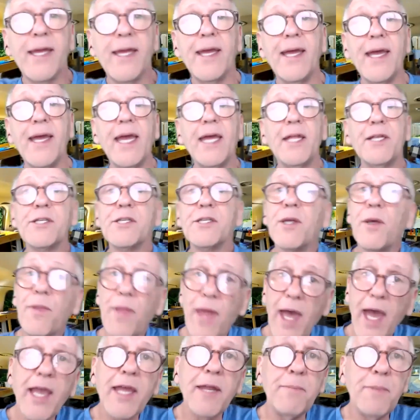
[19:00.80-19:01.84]
and so
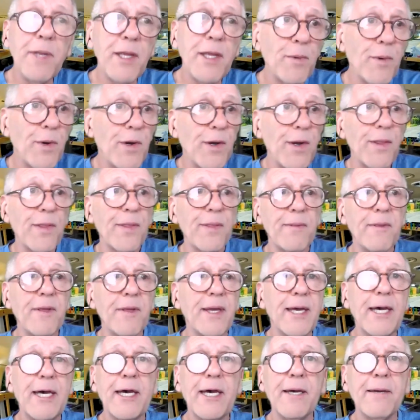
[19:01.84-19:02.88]
that could be worth
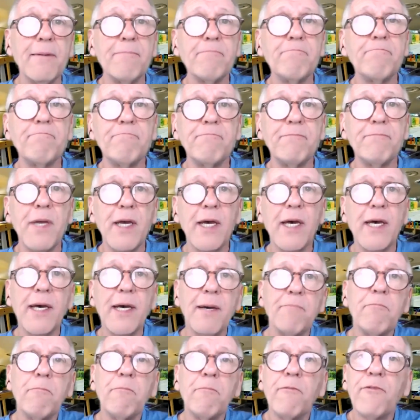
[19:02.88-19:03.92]
uh, uh,
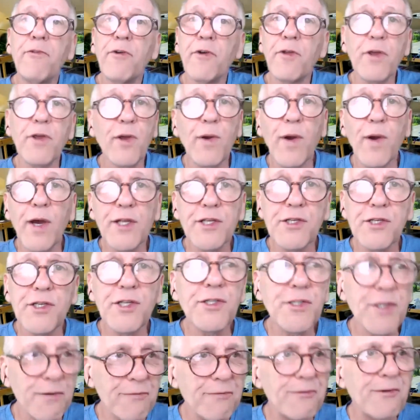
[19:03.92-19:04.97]
further
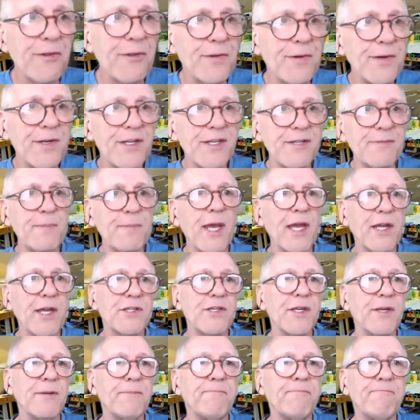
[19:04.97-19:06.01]
questions or further
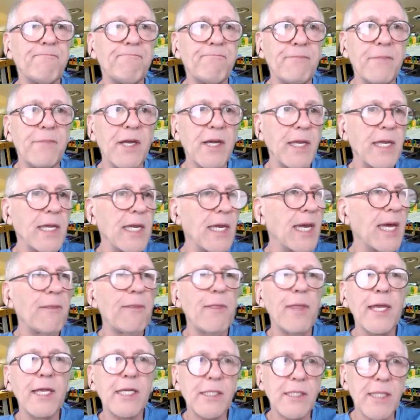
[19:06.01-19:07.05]
inspection. Again,
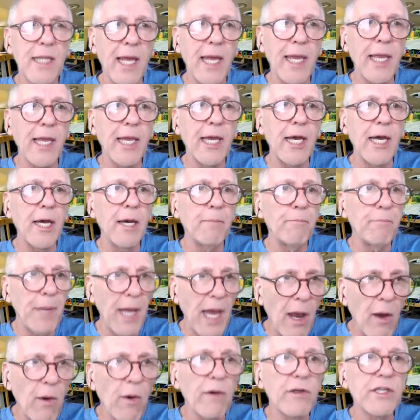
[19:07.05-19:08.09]
things like
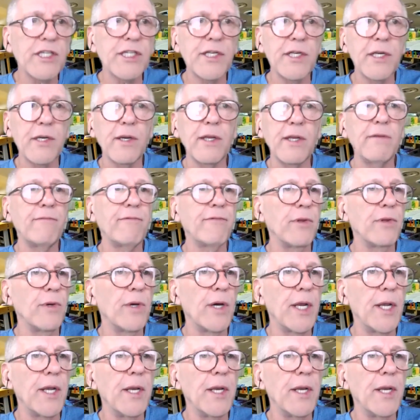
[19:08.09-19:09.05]
power steering fluid,